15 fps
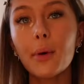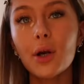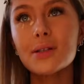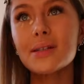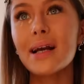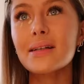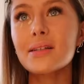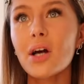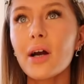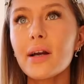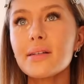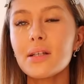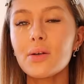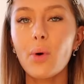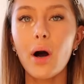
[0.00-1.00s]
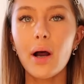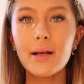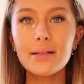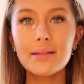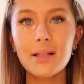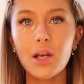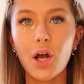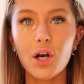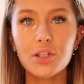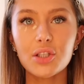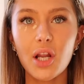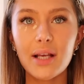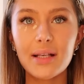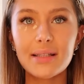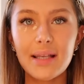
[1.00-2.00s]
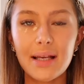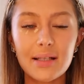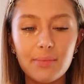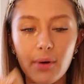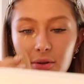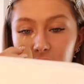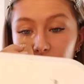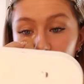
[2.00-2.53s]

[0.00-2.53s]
Because anxiety wise, the last like 6 months